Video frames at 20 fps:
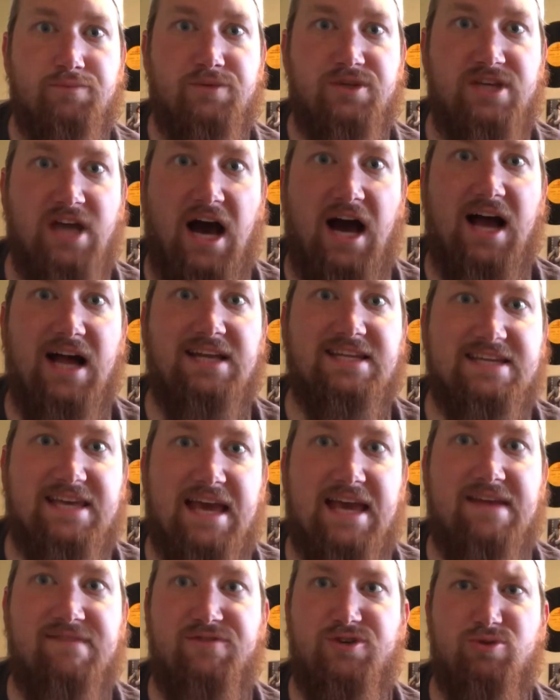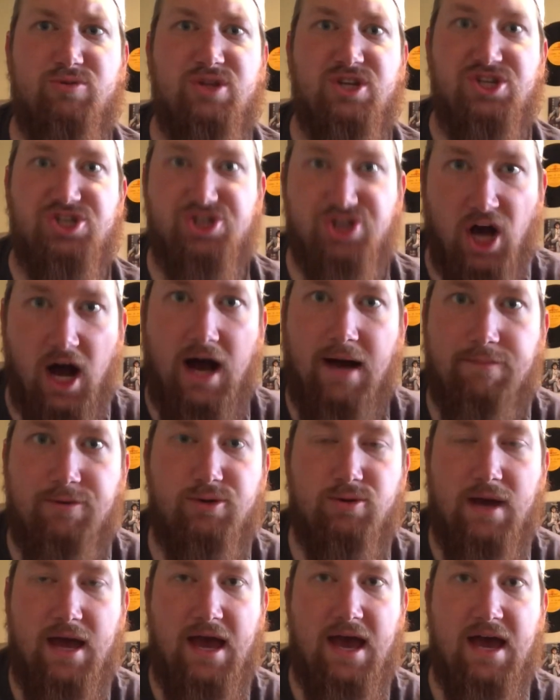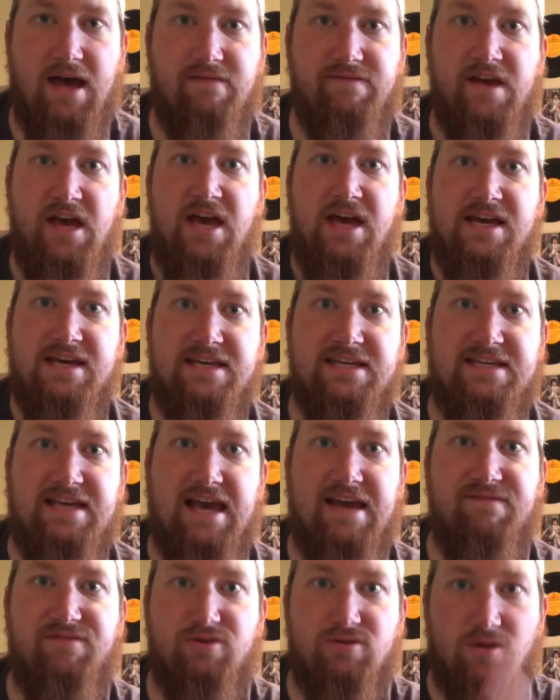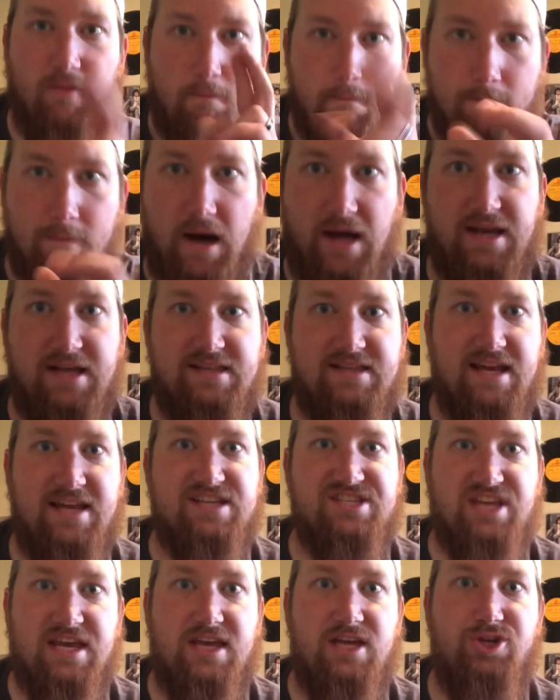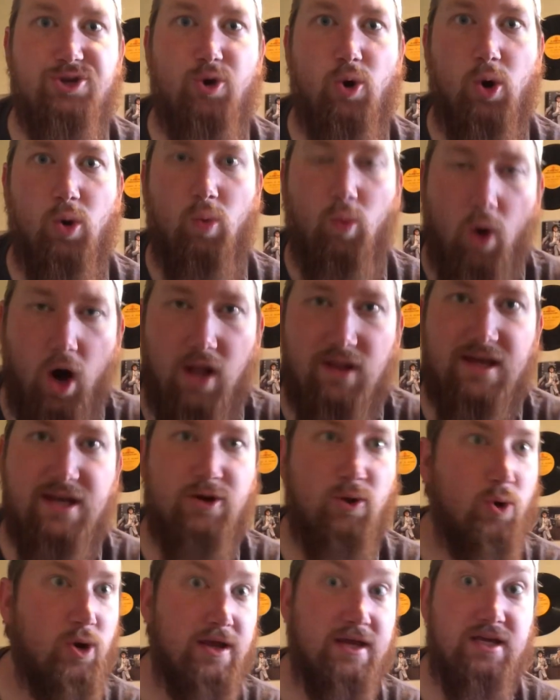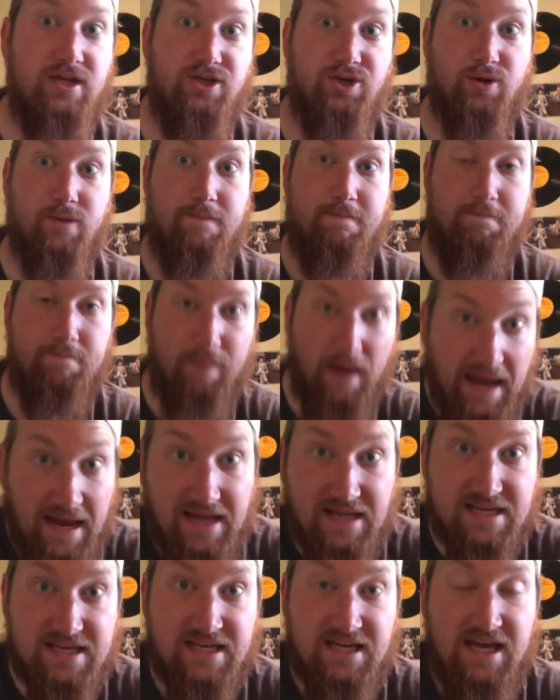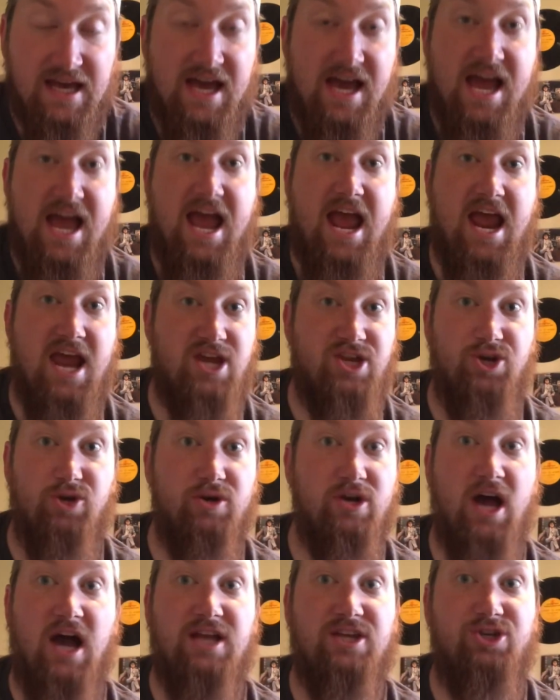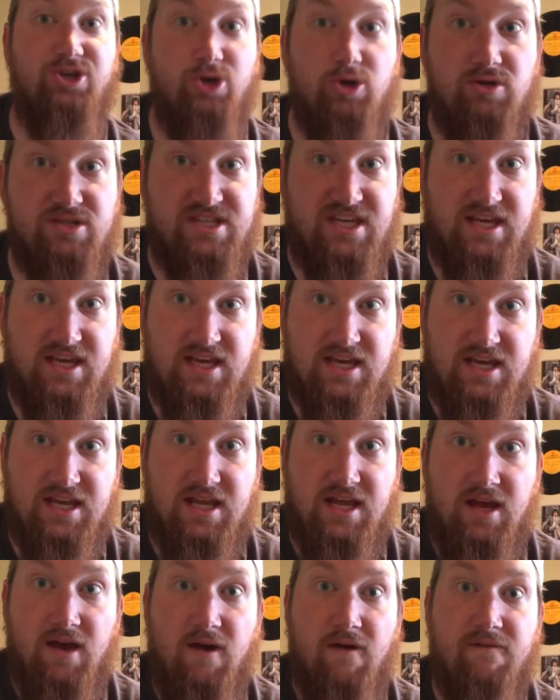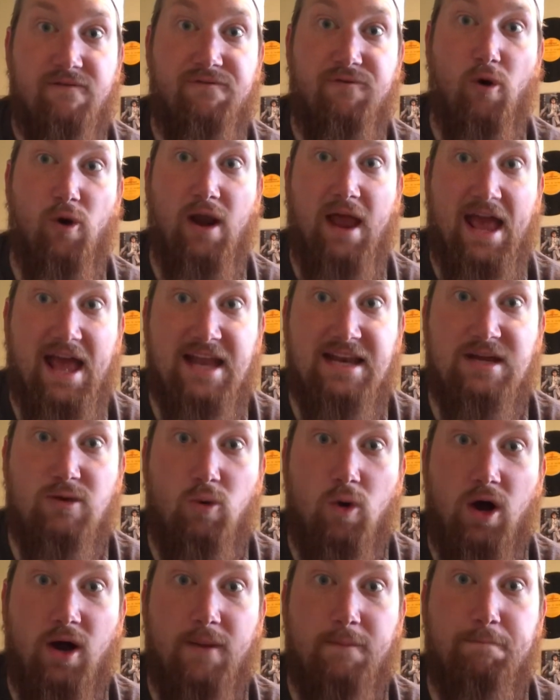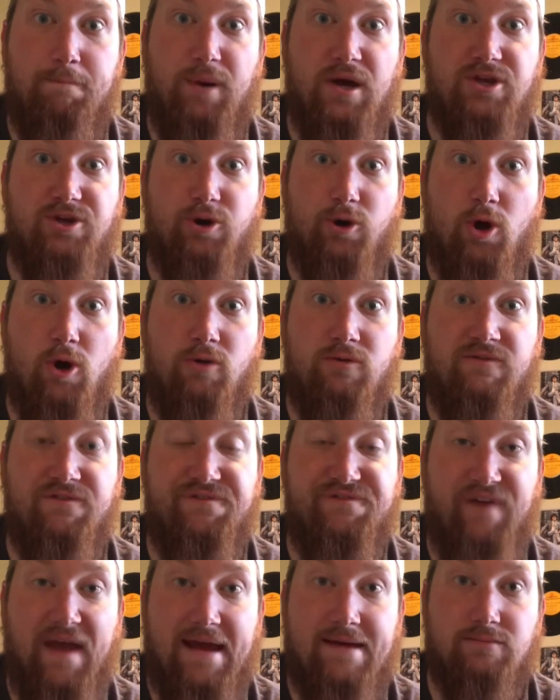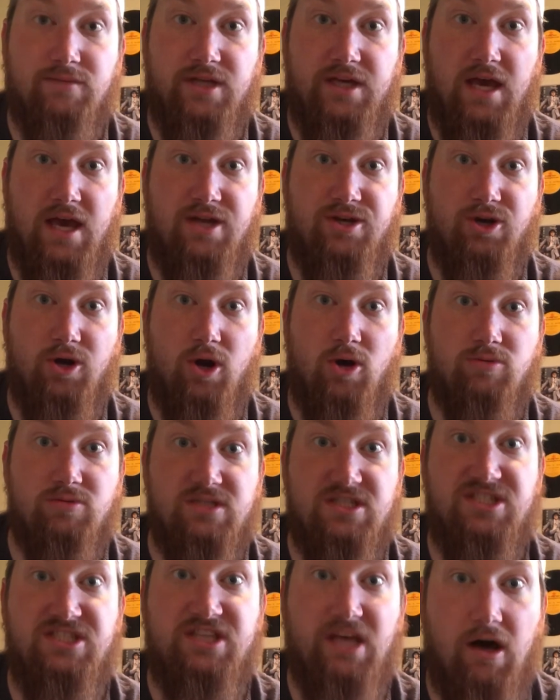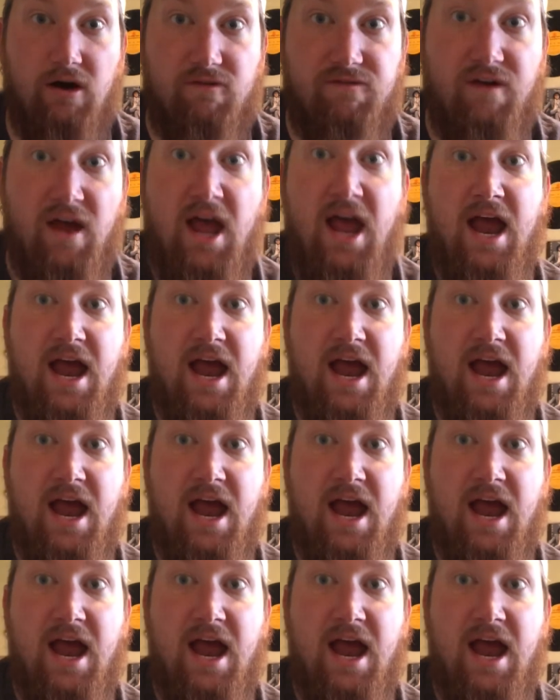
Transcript: God gave you the job you have. He gave you the money that is in your wallet or in your bank. And you're not using it for anyone but your own family and your own self.